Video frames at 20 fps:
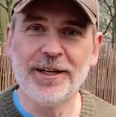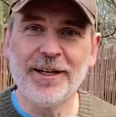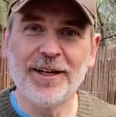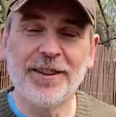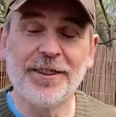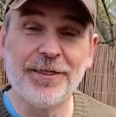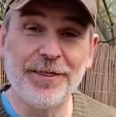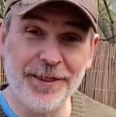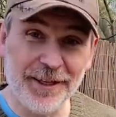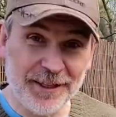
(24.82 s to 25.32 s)

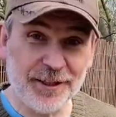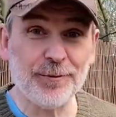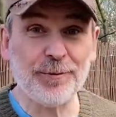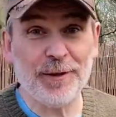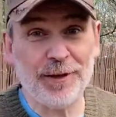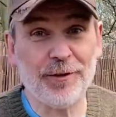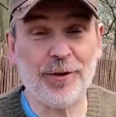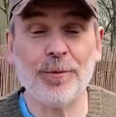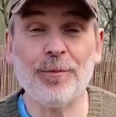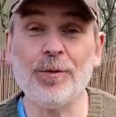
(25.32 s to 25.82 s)
this bit
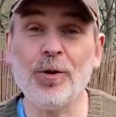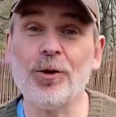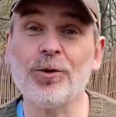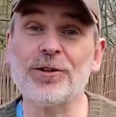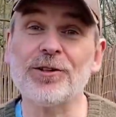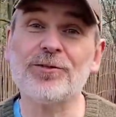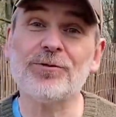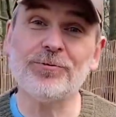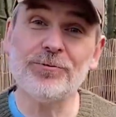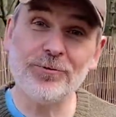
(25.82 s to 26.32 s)
of the plot
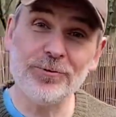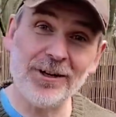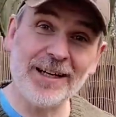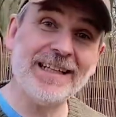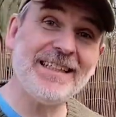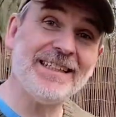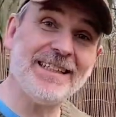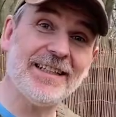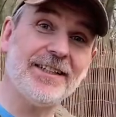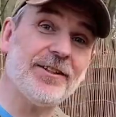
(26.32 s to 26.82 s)
is
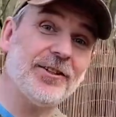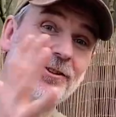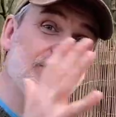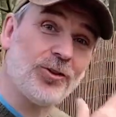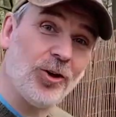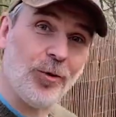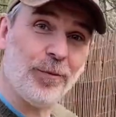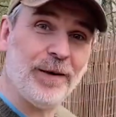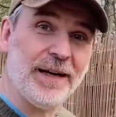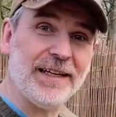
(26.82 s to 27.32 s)
right at the
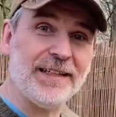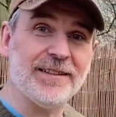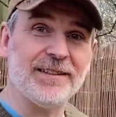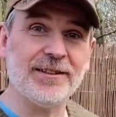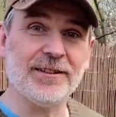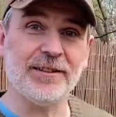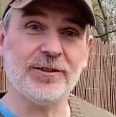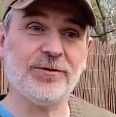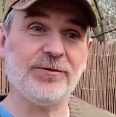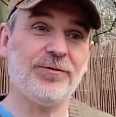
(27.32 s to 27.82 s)
top end,
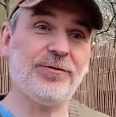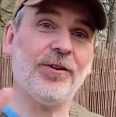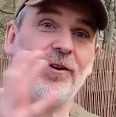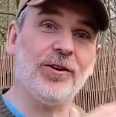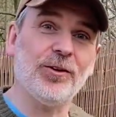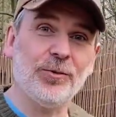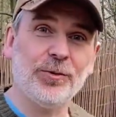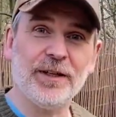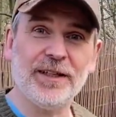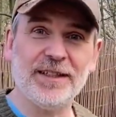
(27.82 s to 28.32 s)
as far
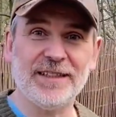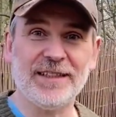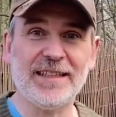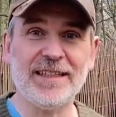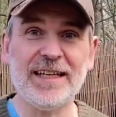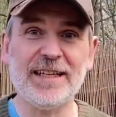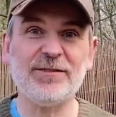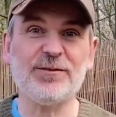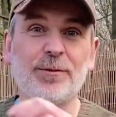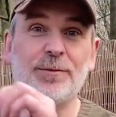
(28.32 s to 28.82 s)
away you can
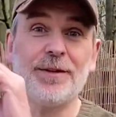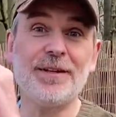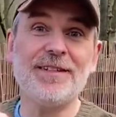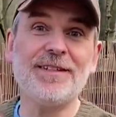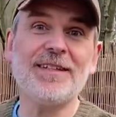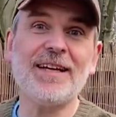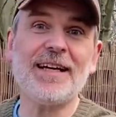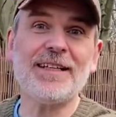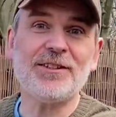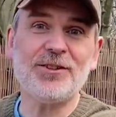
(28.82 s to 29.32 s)
get from the
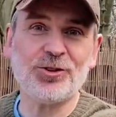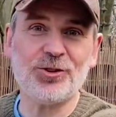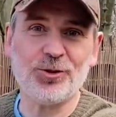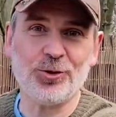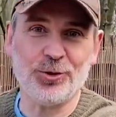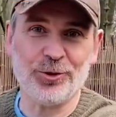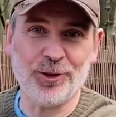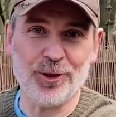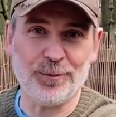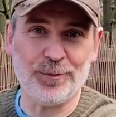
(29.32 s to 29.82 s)
nice
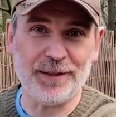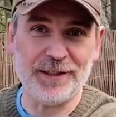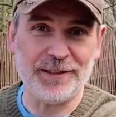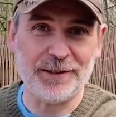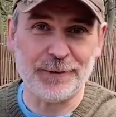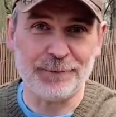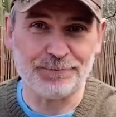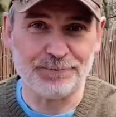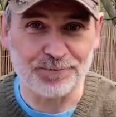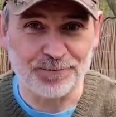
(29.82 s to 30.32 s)
soil bit.
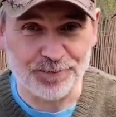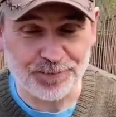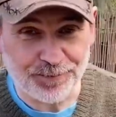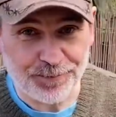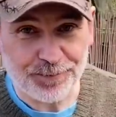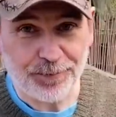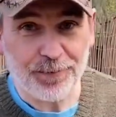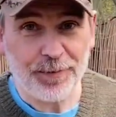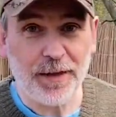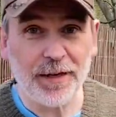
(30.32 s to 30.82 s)

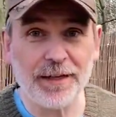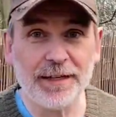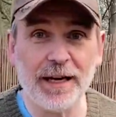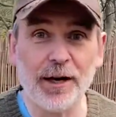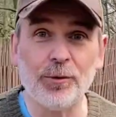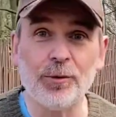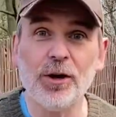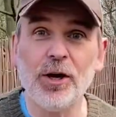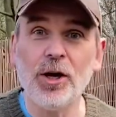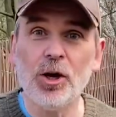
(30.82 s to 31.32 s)
Now,
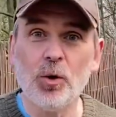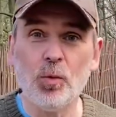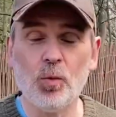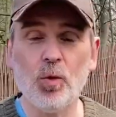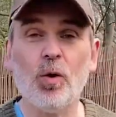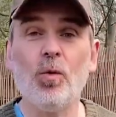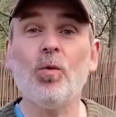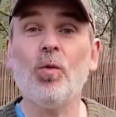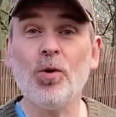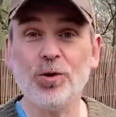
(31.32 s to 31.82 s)

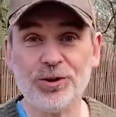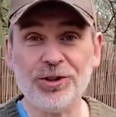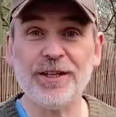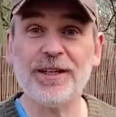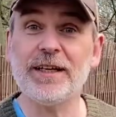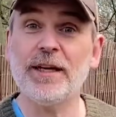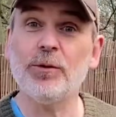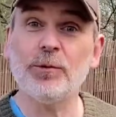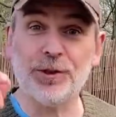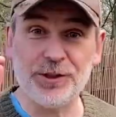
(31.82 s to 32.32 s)
what was
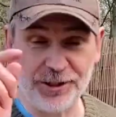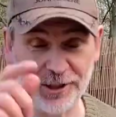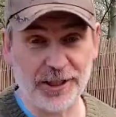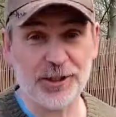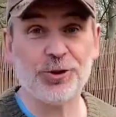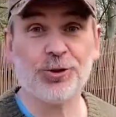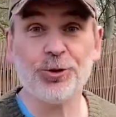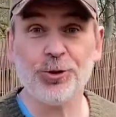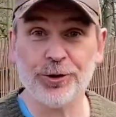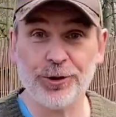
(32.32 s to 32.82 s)
here, which I'll
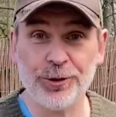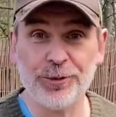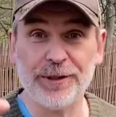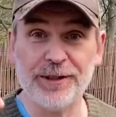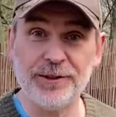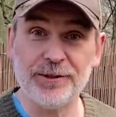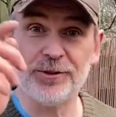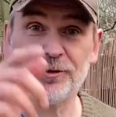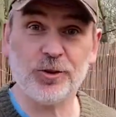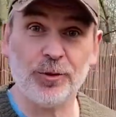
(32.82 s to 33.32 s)
show you
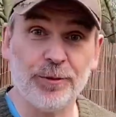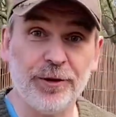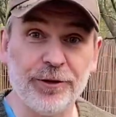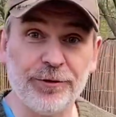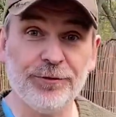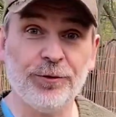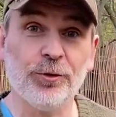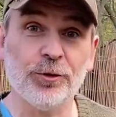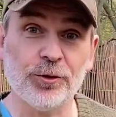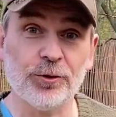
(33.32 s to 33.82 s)
in some of the
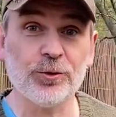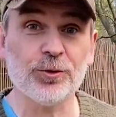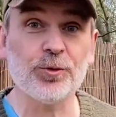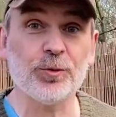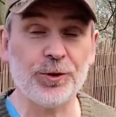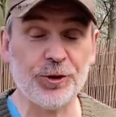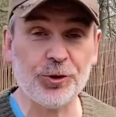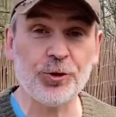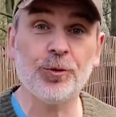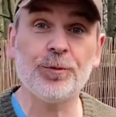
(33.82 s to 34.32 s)
photos, which
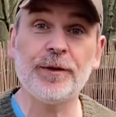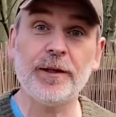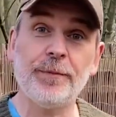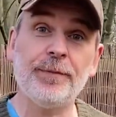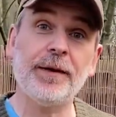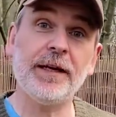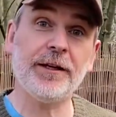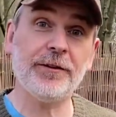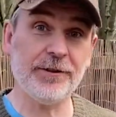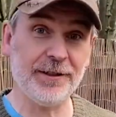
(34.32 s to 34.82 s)
should be
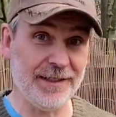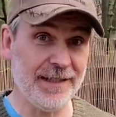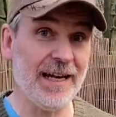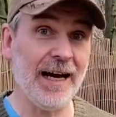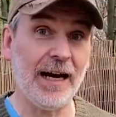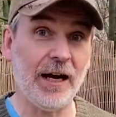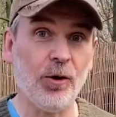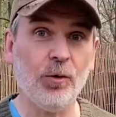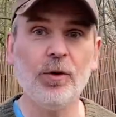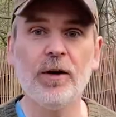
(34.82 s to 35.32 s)
appearing
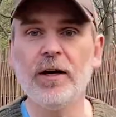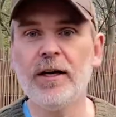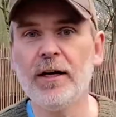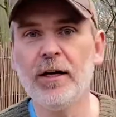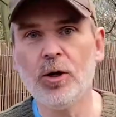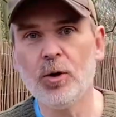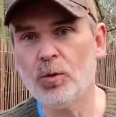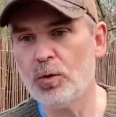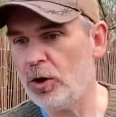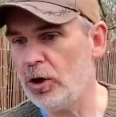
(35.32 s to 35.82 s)
now,
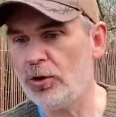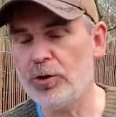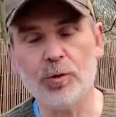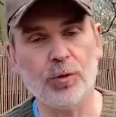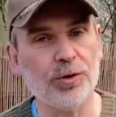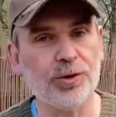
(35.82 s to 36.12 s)
there was